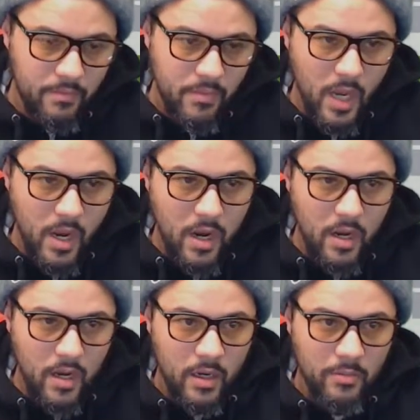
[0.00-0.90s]

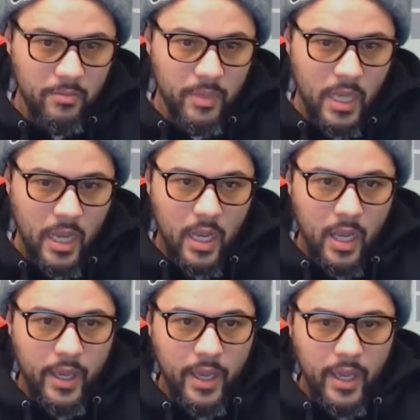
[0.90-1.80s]
Um,
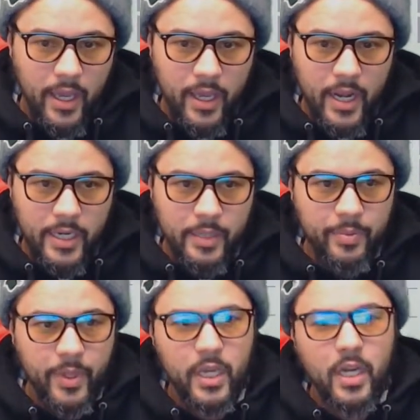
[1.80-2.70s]
and I did
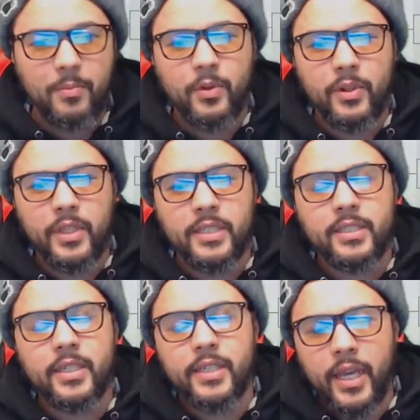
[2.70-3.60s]
play a couple of these
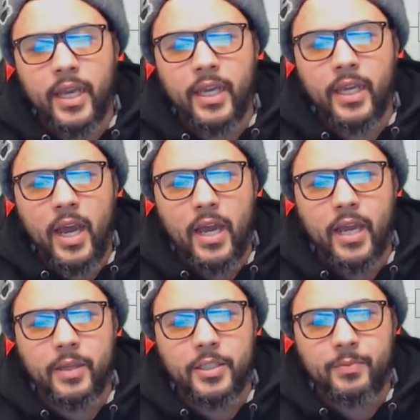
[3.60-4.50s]
today. I
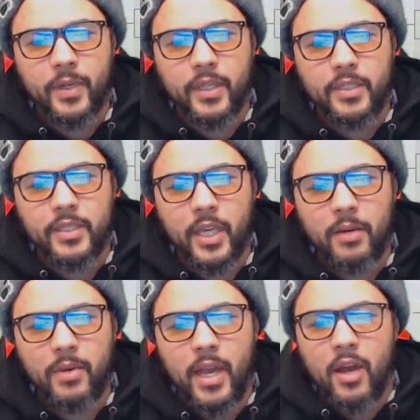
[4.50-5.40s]
just played this game
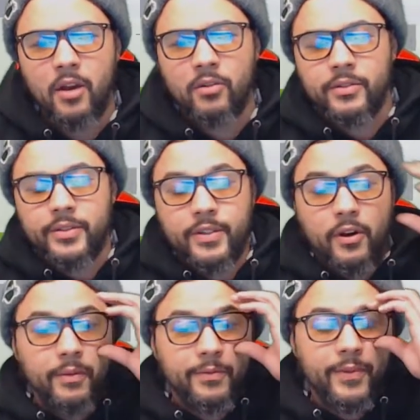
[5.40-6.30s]
now, so I'm
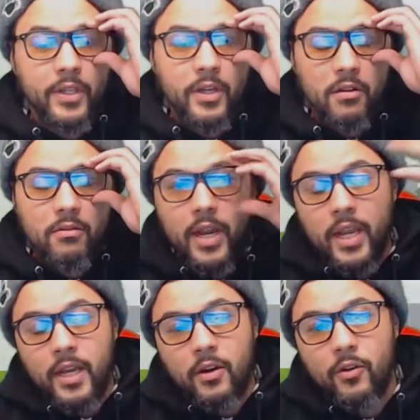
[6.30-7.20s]
feeling all right.
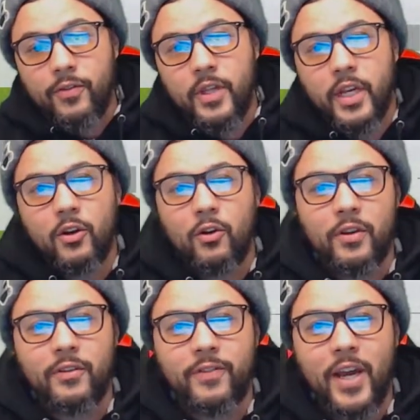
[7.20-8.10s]
Hopefully I can go into the
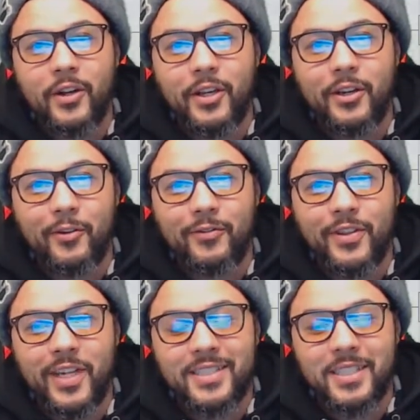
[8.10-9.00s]
final here. Hopefully you
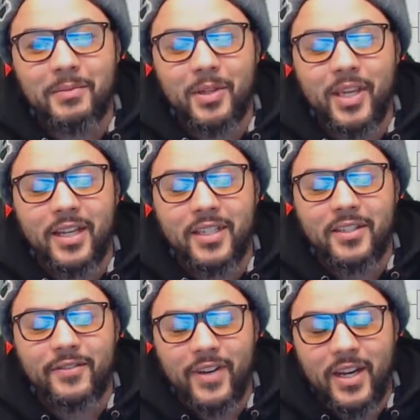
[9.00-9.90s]
guys see me get into the
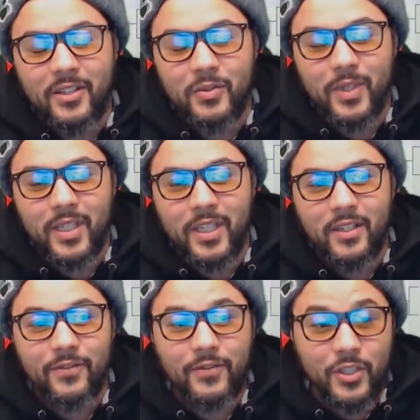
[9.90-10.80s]
final so we can get into
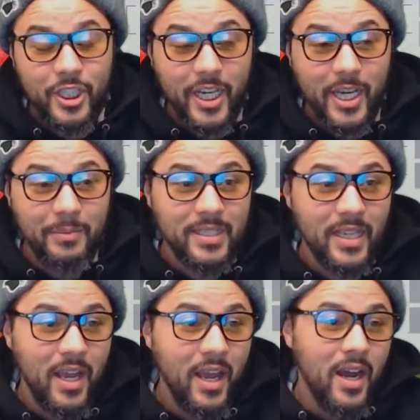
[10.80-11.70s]
FUT champs.
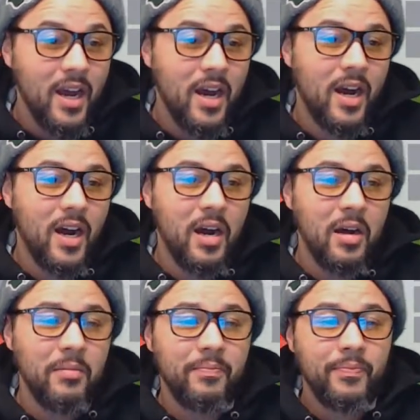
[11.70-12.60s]

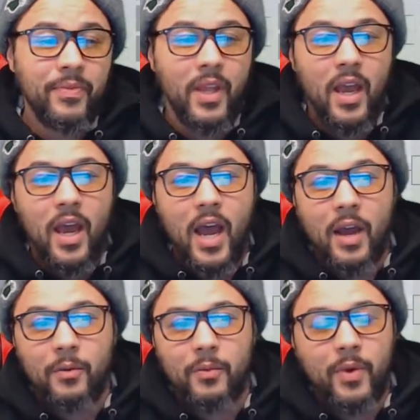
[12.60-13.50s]
Um, I,
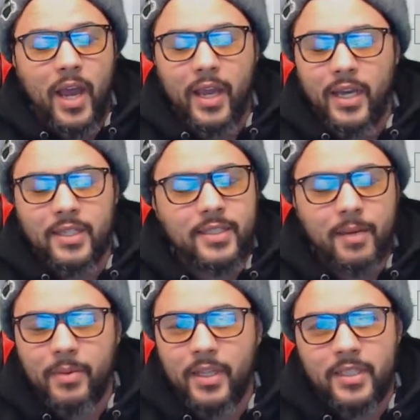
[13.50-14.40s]
I gotta stop
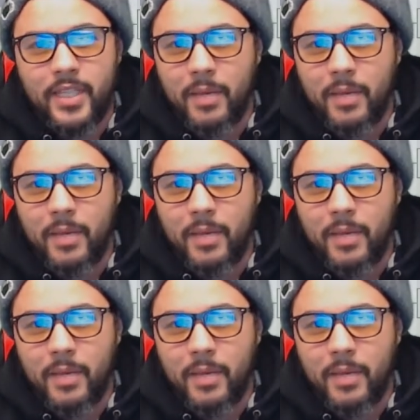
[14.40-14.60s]
letting this game